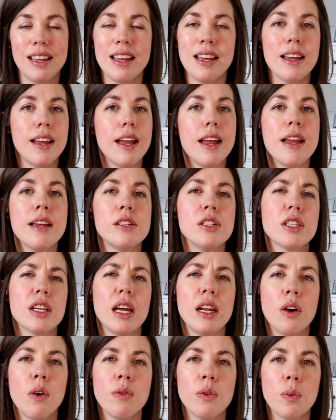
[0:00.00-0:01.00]
It just
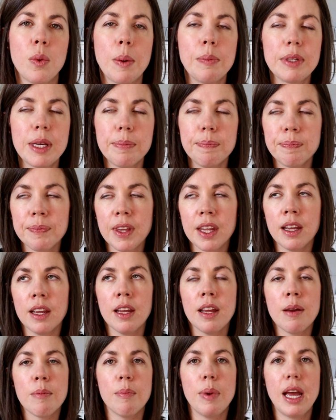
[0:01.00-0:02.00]
kind of overwhelmed him.
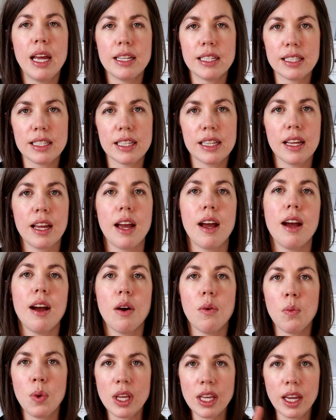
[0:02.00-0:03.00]
But
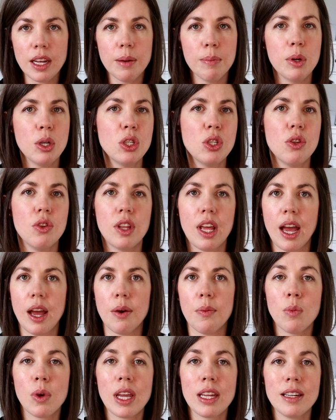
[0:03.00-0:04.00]
we kind of pushed through
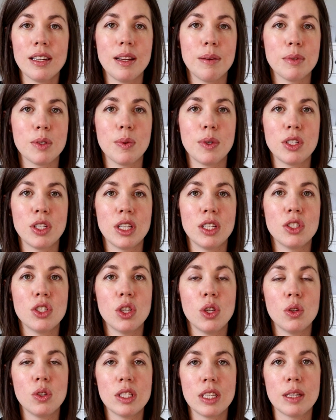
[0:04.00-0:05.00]
that and we ended up switching
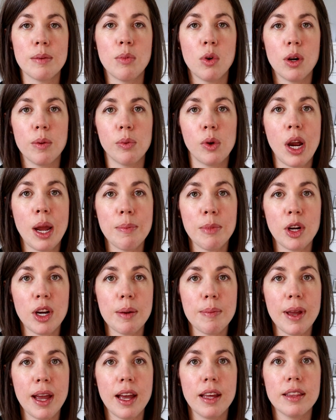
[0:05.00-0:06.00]
to Singapore
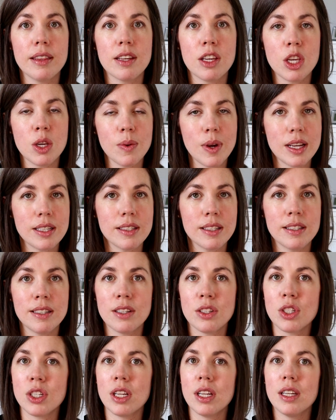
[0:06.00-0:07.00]
Primary Math, the US
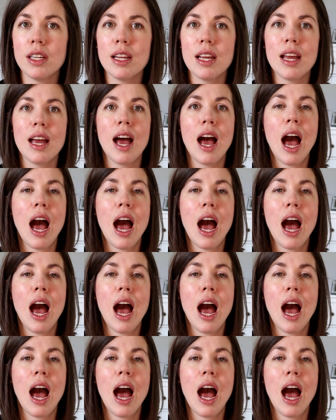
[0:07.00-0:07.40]
edition.